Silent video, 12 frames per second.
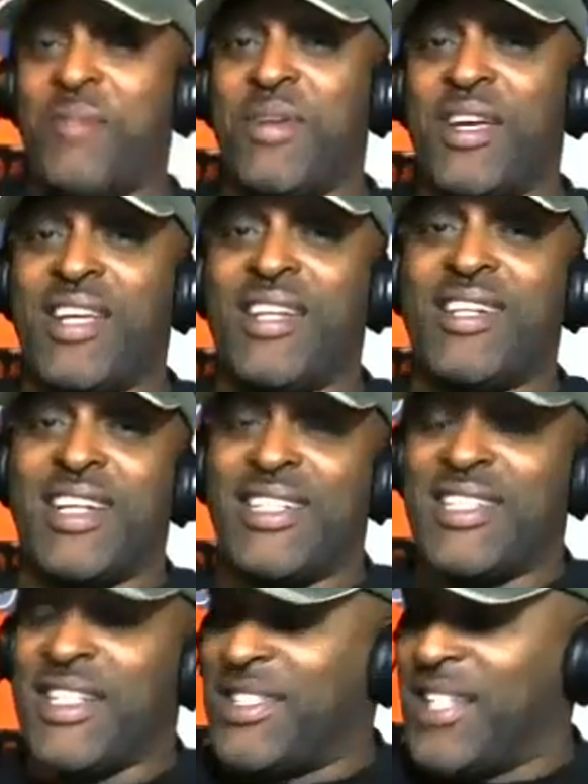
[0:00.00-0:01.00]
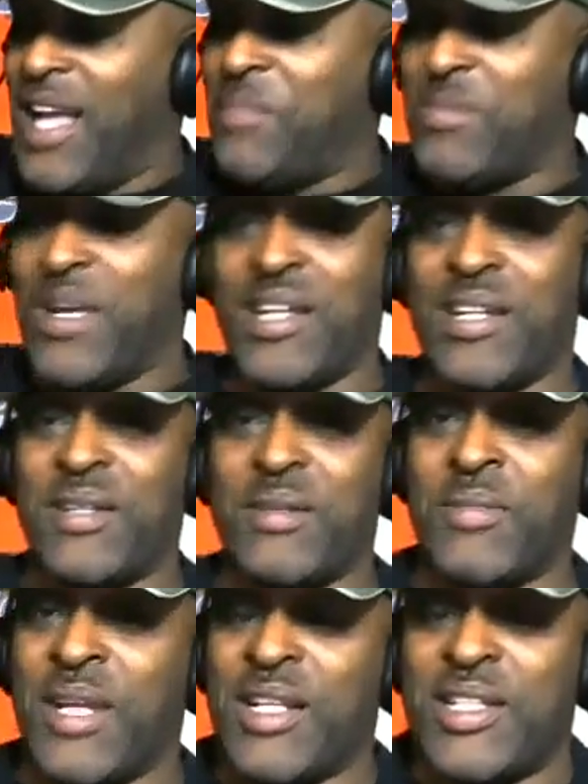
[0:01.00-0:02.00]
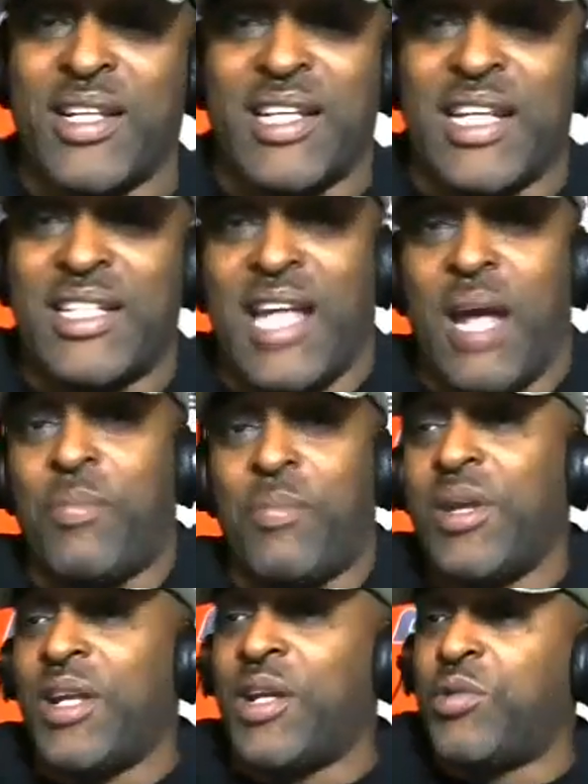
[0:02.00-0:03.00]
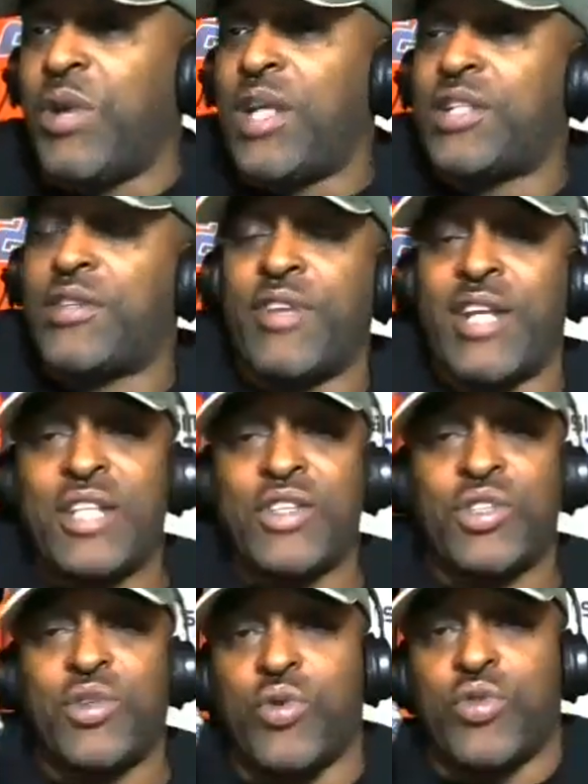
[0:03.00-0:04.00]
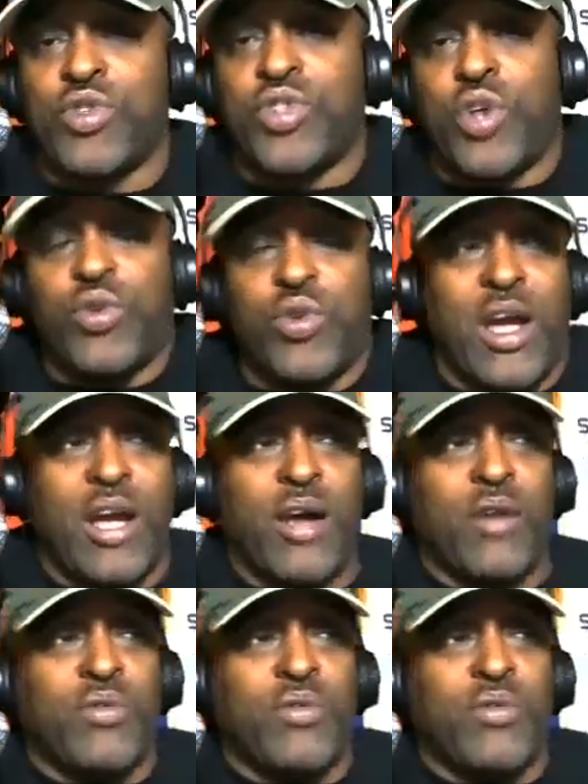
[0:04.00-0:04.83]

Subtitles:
man. They just stopped. They said they stopped being aggressive, and that just goes to show you how